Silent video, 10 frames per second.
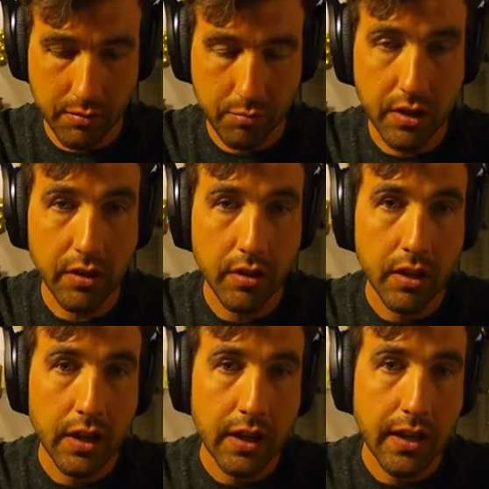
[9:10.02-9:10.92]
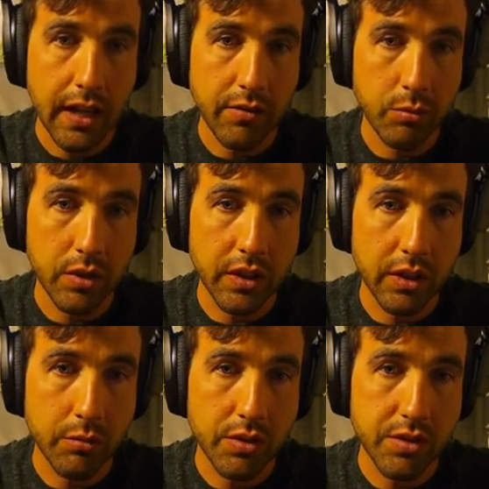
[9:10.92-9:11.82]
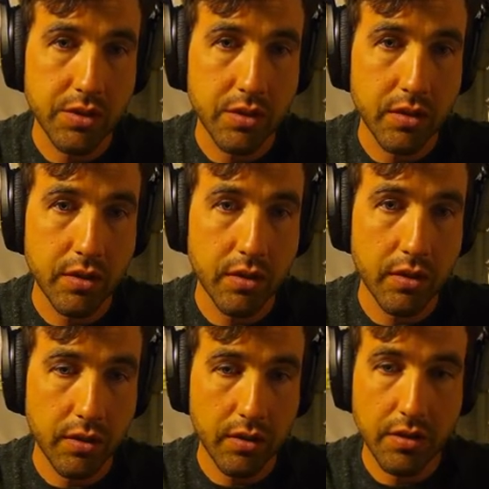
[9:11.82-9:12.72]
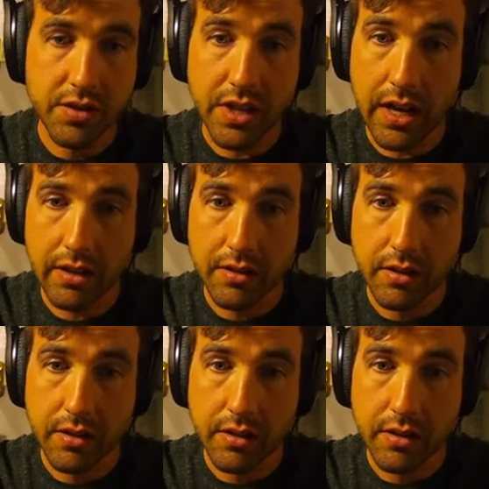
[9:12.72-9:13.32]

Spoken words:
bit, even when he was silent,